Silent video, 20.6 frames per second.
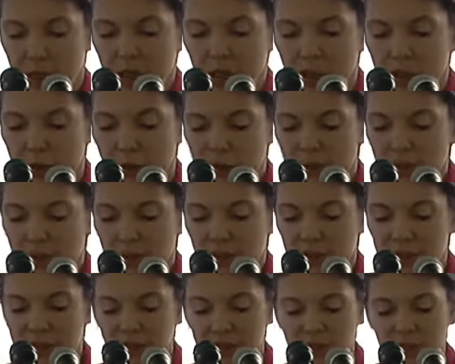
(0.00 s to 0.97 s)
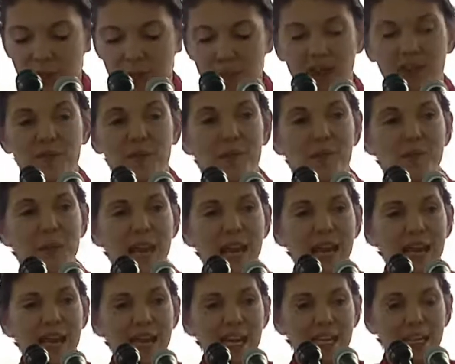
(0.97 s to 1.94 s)
Use of a system of
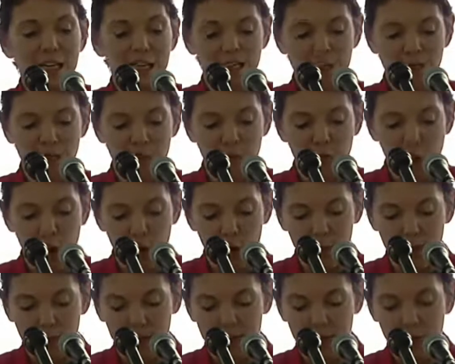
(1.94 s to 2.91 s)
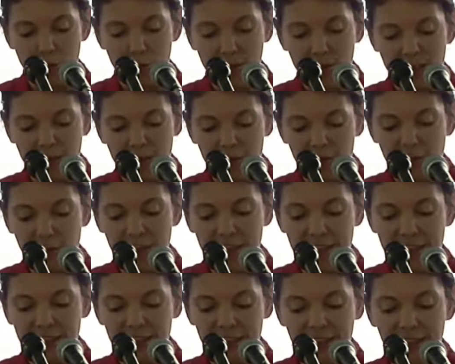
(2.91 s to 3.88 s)
paid informants to identify
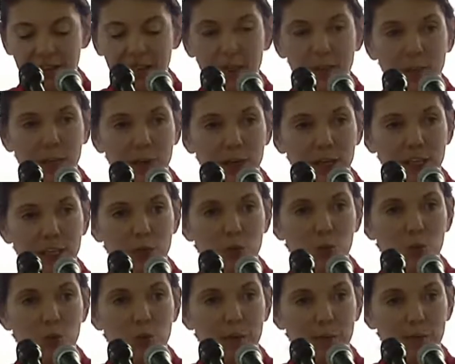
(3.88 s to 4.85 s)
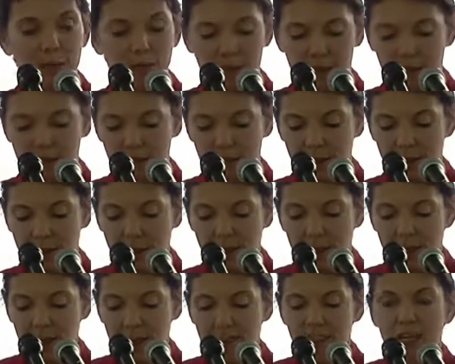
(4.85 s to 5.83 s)
illegally pregnant women
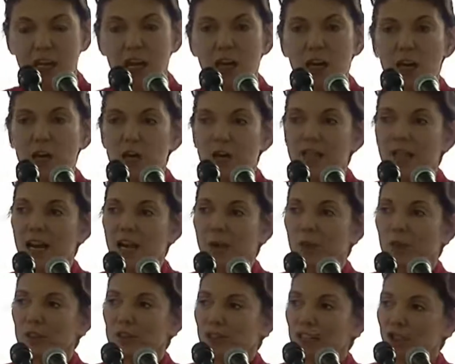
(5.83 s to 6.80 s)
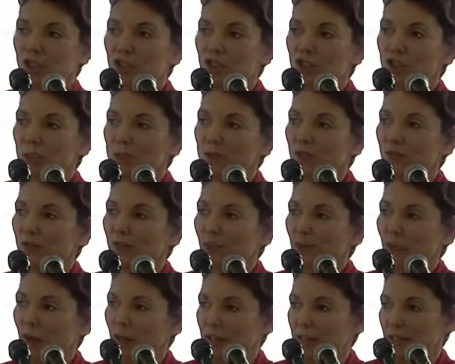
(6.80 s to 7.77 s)
tears at relationships of
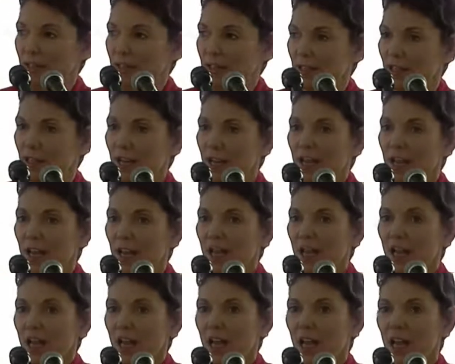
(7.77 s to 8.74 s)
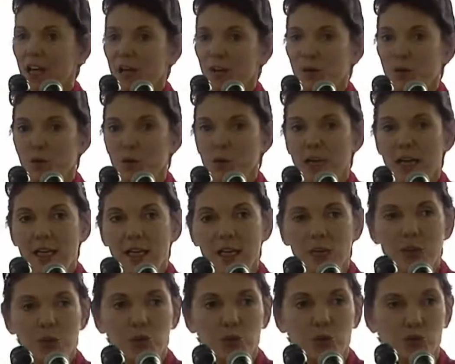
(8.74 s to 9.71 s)
trust. And if you
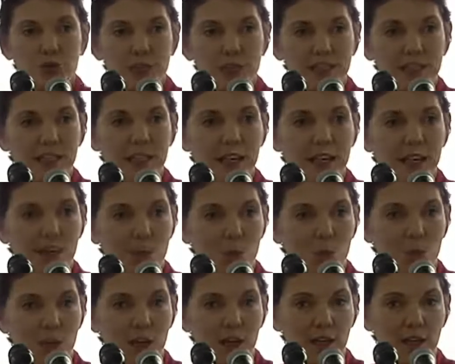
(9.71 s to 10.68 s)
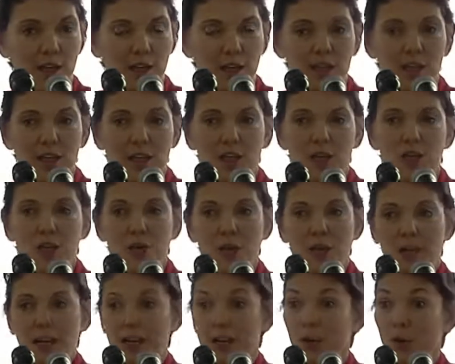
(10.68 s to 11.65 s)
cannot trust anyone, you
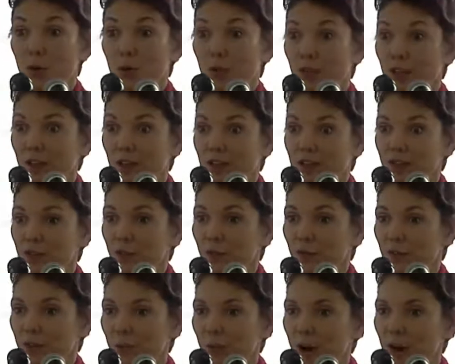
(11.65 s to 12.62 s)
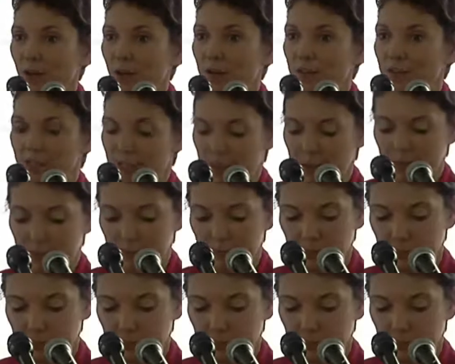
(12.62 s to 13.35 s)
cannot organize for democracy.